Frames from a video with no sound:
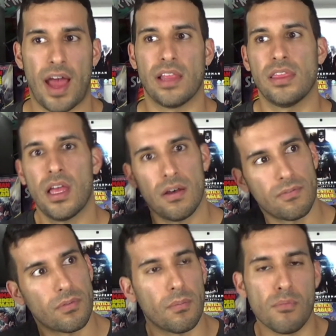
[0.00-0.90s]
I
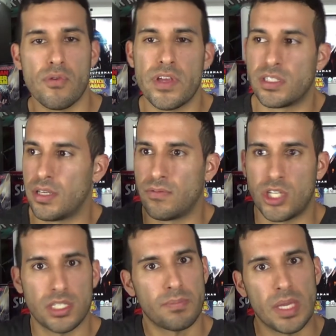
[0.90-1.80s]
love movies of
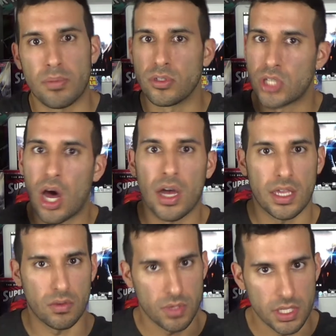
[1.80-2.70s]
just people
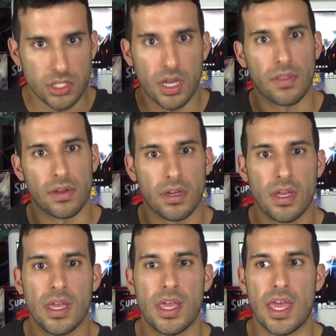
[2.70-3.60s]
talking with each other
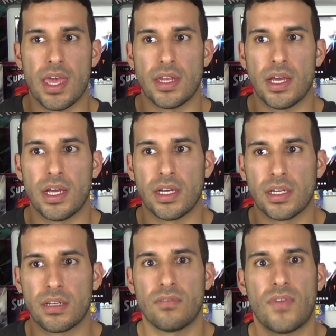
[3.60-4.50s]
and
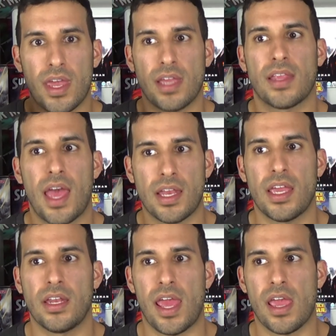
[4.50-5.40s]
conveying that
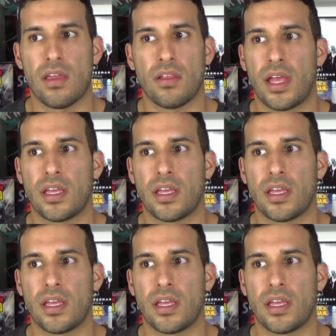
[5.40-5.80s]
in a